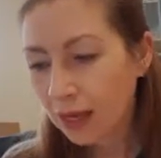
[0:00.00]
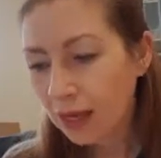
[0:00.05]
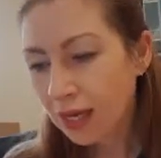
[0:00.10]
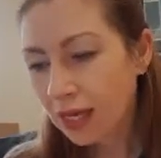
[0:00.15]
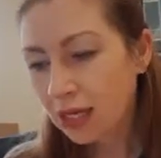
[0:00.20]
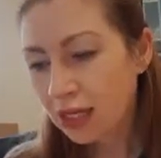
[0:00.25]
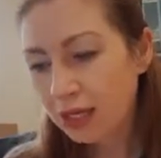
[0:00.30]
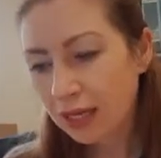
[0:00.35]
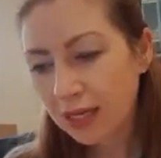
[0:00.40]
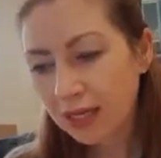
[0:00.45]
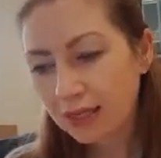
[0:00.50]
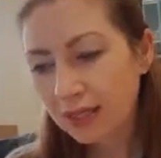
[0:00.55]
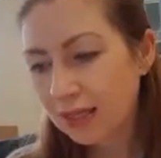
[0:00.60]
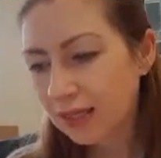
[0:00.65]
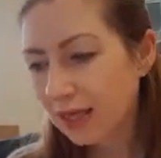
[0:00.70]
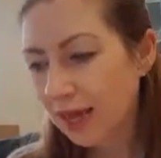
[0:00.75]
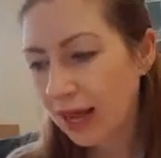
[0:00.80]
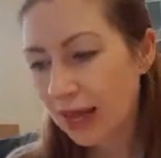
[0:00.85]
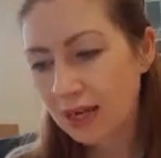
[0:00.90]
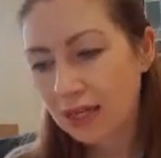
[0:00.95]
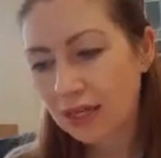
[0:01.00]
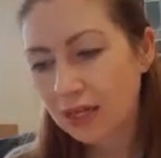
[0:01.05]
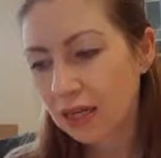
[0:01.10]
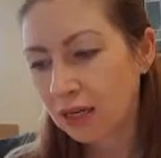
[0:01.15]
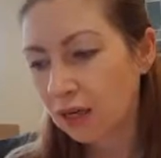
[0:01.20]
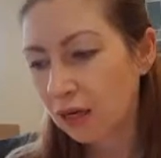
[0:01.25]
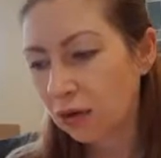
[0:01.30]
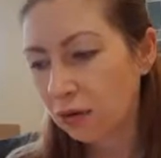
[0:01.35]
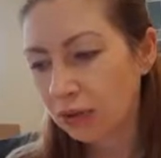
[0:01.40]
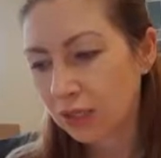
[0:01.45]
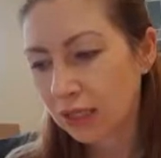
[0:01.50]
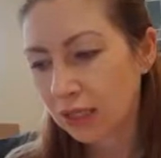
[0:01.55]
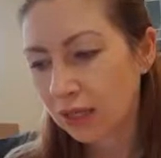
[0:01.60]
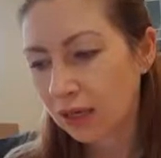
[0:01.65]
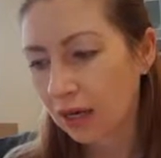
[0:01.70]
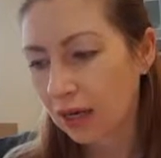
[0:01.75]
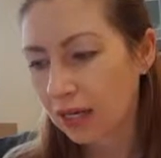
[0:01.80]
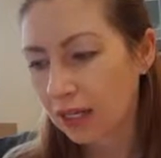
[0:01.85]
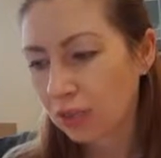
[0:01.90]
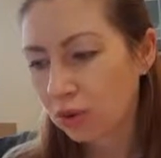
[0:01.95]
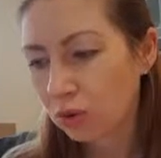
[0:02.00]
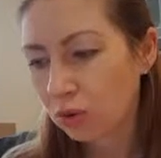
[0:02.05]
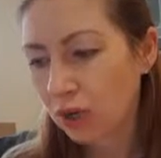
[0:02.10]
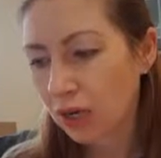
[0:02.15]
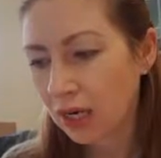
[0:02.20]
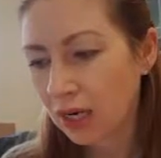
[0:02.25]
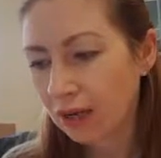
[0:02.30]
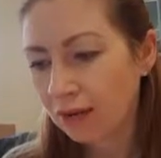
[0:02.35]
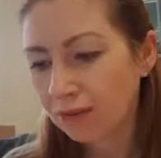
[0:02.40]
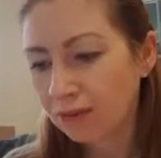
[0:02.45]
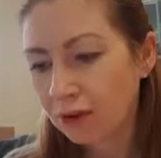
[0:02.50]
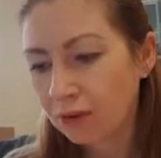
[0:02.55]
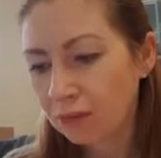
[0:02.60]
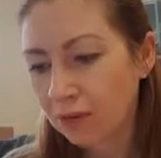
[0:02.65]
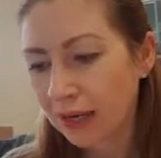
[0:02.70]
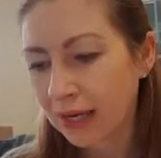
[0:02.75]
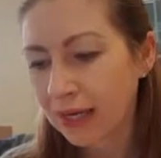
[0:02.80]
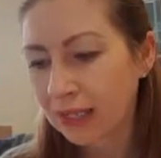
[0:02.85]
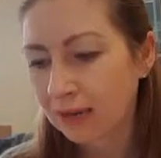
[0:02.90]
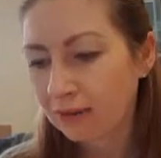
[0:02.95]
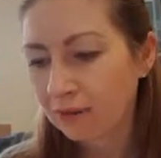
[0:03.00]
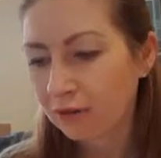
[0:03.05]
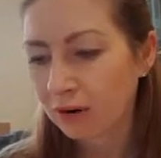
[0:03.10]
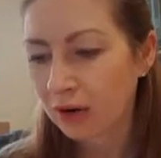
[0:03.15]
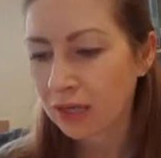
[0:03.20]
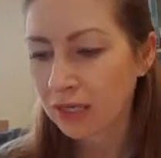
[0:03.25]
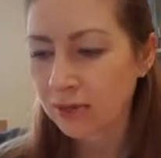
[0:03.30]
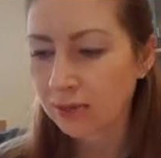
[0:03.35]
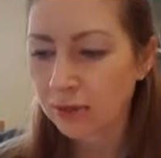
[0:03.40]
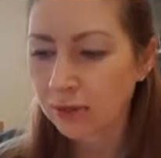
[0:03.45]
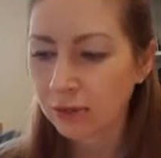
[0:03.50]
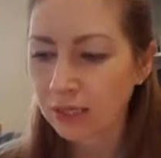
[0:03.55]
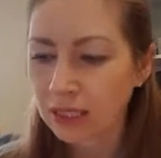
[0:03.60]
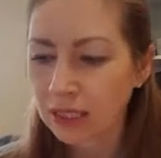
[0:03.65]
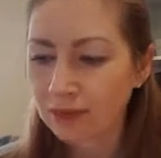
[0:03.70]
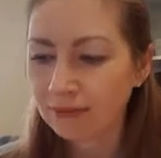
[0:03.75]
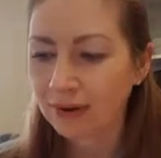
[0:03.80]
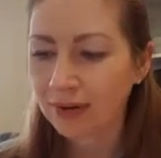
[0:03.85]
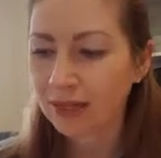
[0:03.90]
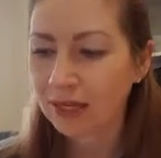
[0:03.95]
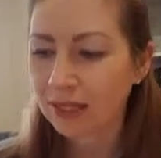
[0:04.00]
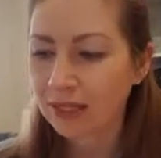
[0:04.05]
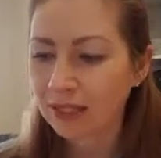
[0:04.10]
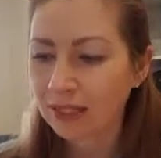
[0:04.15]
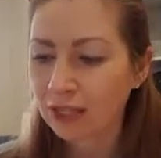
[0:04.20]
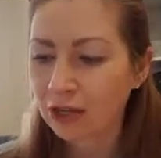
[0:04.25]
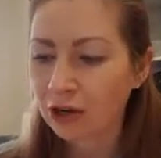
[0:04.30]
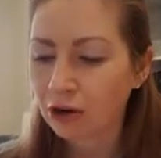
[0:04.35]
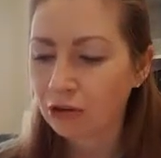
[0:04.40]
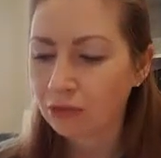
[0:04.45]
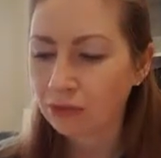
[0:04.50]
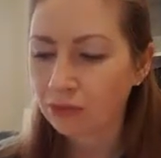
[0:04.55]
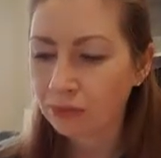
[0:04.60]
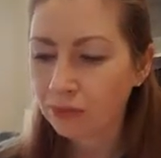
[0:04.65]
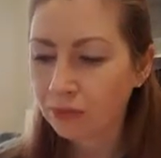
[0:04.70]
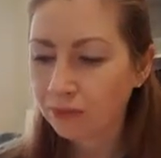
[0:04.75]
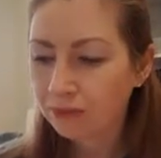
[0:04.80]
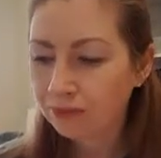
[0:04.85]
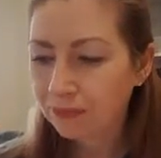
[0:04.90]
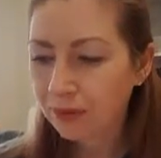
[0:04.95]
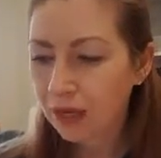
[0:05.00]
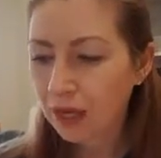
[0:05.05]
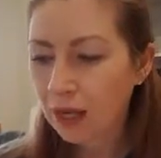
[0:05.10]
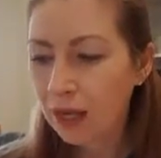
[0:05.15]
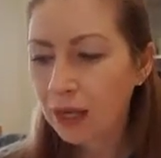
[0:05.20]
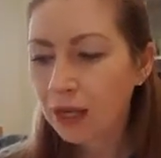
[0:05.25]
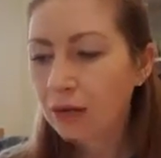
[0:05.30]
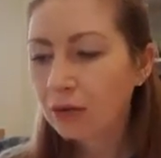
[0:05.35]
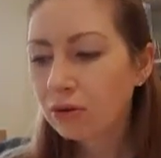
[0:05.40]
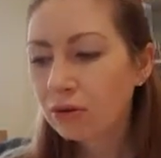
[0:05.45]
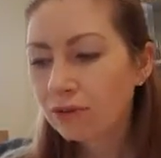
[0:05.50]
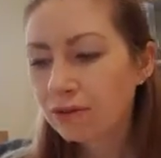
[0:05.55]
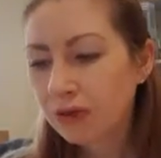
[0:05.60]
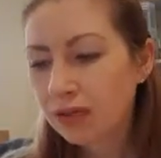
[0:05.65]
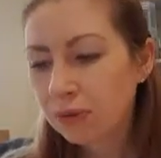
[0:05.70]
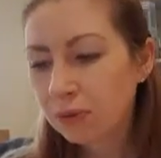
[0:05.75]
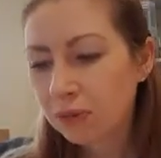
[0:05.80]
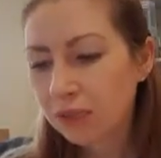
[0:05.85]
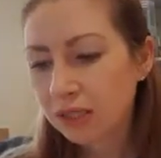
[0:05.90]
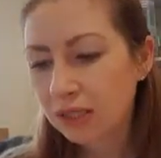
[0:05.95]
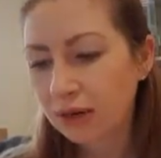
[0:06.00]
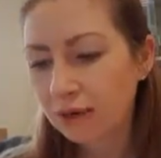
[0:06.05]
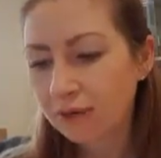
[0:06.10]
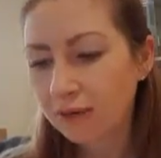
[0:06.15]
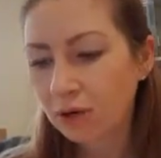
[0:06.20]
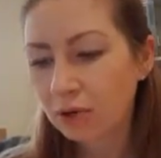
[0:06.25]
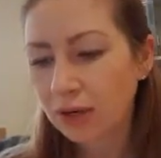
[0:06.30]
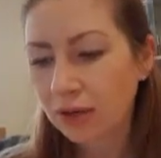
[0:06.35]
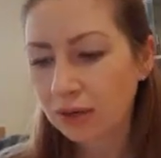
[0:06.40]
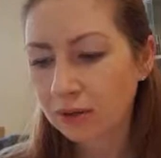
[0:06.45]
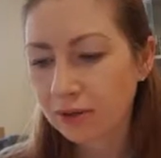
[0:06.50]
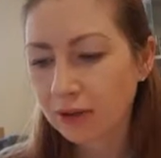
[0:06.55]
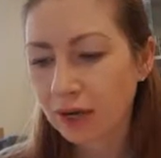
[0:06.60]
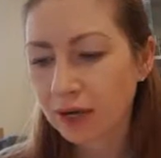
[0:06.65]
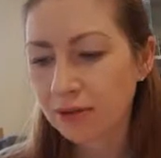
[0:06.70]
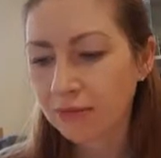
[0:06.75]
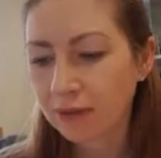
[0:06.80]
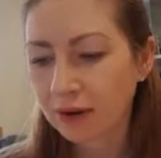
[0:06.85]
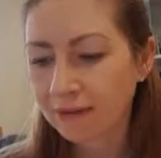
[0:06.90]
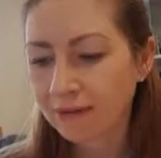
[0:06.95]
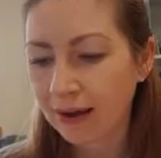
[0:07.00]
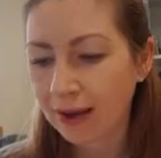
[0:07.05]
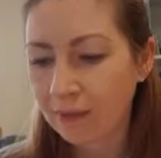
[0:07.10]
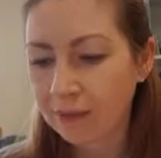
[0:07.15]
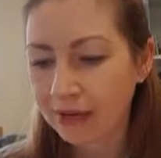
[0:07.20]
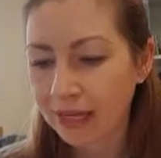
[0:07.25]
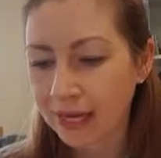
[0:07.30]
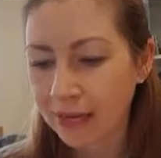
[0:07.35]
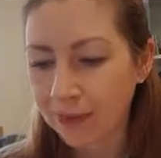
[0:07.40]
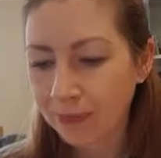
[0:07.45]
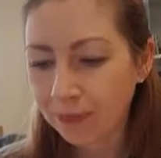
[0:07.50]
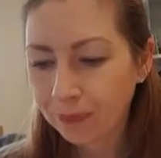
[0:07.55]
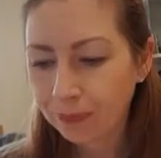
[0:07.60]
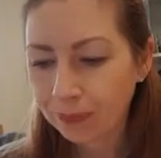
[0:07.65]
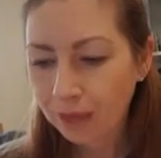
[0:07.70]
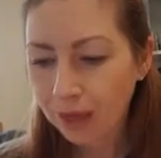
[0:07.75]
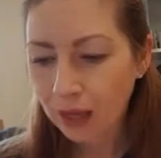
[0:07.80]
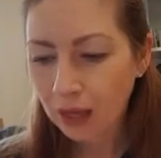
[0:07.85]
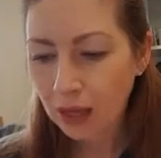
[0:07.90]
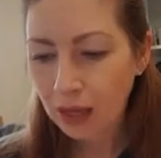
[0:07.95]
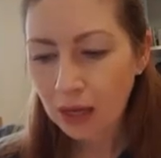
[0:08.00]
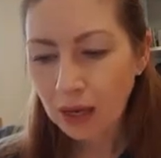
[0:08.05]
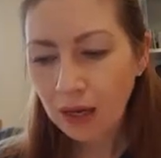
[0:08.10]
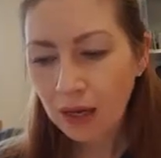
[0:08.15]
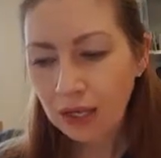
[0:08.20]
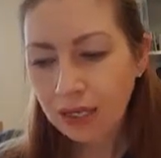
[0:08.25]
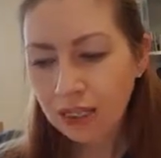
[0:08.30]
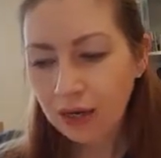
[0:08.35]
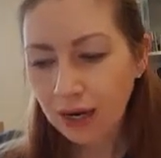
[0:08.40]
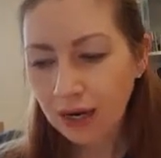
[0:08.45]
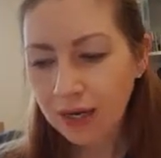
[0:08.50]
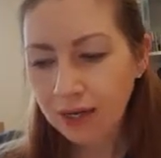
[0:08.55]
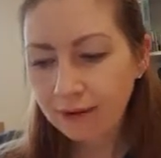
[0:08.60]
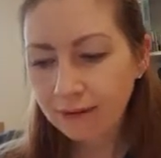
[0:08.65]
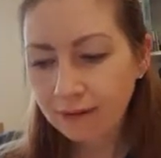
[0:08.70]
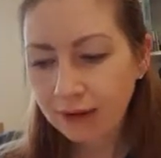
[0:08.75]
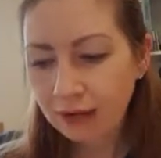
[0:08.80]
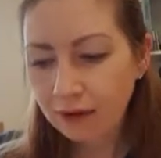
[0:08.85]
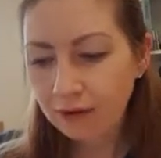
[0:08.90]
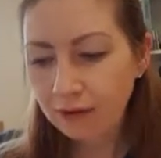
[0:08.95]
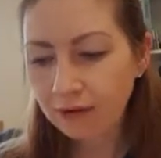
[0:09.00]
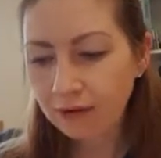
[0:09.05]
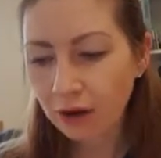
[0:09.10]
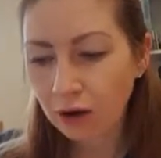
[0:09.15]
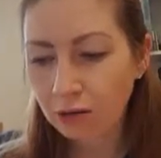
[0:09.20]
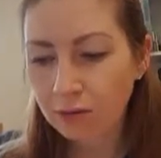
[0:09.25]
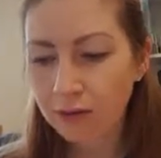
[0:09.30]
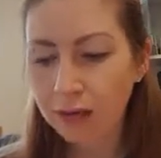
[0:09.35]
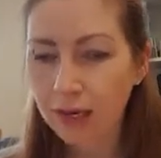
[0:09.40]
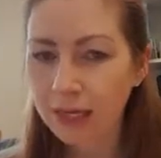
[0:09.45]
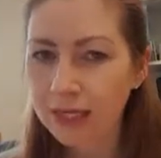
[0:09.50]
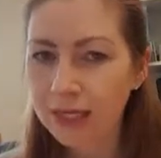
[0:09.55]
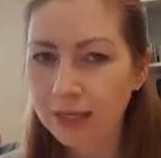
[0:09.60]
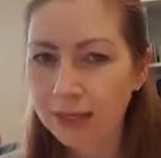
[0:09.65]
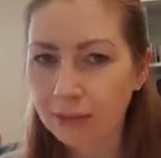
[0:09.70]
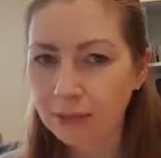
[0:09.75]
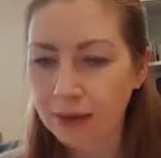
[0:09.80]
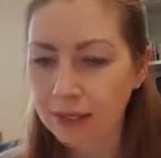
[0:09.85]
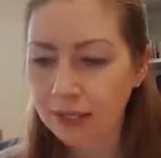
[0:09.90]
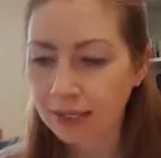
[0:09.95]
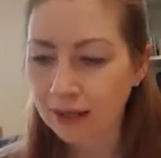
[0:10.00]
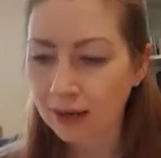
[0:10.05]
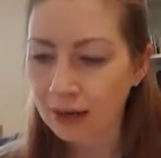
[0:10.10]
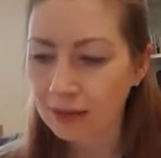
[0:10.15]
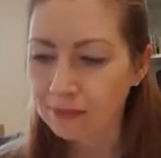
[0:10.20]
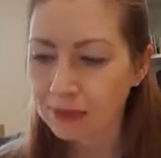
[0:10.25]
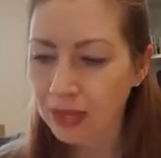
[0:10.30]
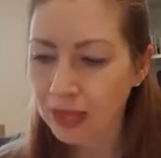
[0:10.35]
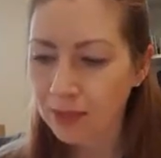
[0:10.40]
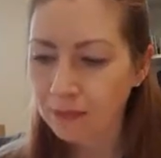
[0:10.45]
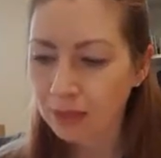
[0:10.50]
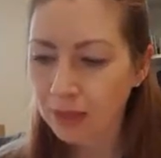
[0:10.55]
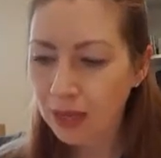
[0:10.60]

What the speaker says: He shakes his head and lowers his eyes, twirling a few blades of grass between his fingers. No. You're the first person I've told outside of my family. A tiny flicker of hope lights up inside me.